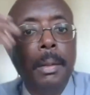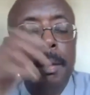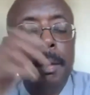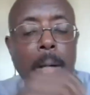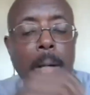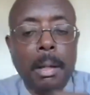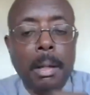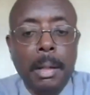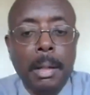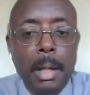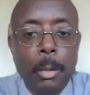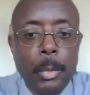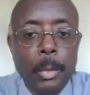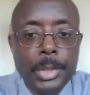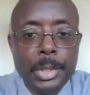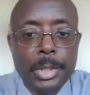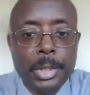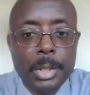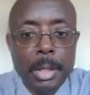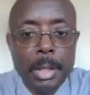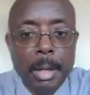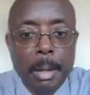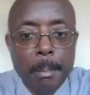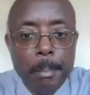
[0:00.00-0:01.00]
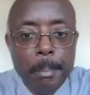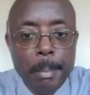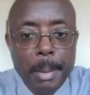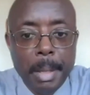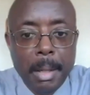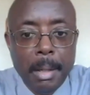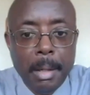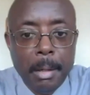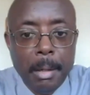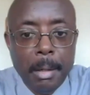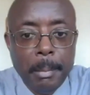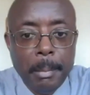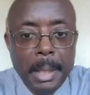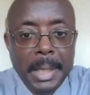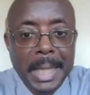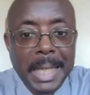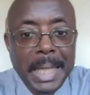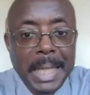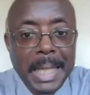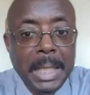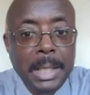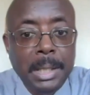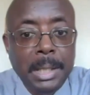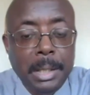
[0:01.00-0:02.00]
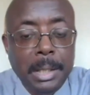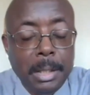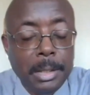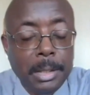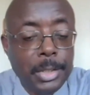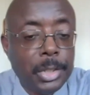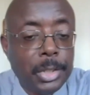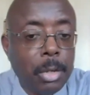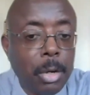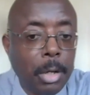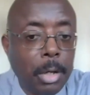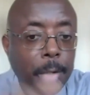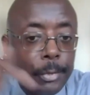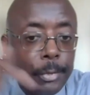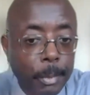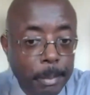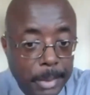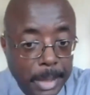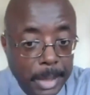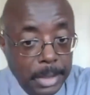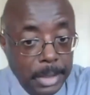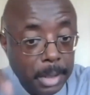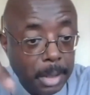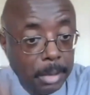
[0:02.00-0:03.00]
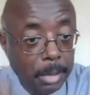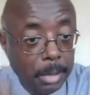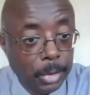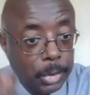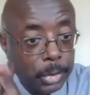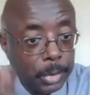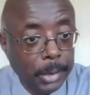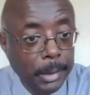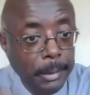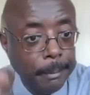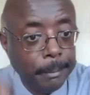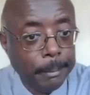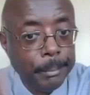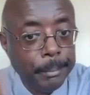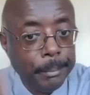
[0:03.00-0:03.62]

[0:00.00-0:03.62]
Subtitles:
And there was an Indian scholar from this country